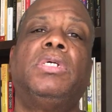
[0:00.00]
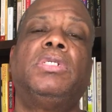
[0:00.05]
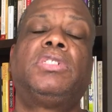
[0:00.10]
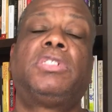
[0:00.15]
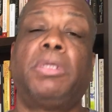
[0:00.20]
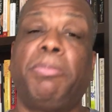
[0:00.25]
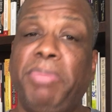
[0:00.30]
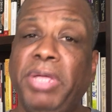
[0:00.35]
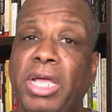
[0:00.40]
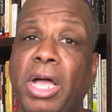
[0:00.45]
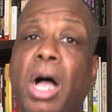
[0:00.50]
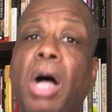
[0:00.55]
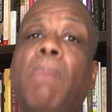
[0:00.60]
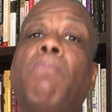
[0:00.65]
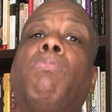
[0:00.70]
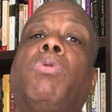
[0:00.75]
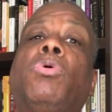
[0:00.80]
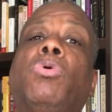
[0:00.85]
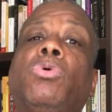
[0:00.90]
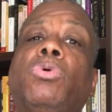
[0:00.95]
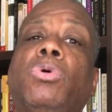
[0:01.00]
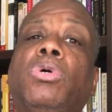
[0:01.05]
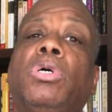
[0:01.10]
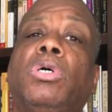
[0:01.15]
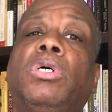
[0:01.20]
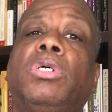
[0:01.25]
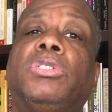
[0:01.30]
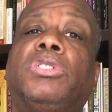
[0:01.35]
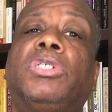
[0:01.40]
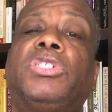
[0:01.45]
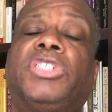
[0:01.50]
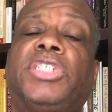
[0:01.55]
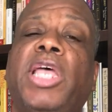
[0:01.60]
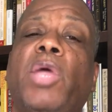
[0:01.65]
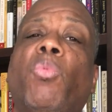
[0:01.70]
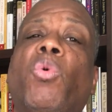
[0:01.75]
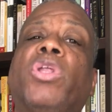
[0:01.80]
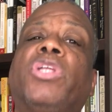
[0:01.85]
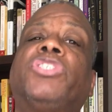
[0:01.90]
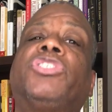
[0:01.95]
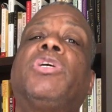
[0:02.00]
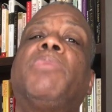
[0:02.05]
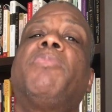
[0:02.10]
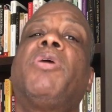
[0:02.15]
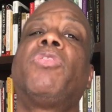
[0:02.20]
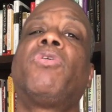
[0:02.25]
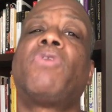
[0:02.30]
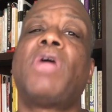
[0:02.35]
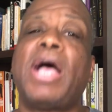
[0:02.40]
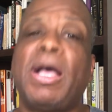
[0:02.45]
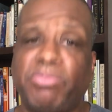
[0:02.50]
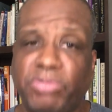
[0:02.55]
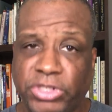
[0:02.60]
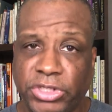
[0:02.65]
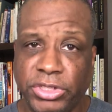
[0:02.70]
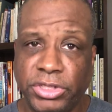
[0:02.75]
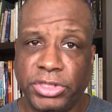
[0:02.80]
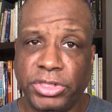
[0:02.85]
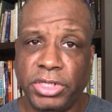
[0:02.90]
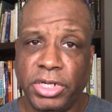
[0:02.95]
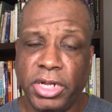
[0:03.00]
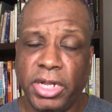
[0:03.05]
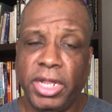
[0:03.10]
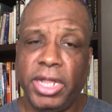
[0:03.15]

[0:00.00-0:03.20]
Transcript: to be humble to say, what are some other options?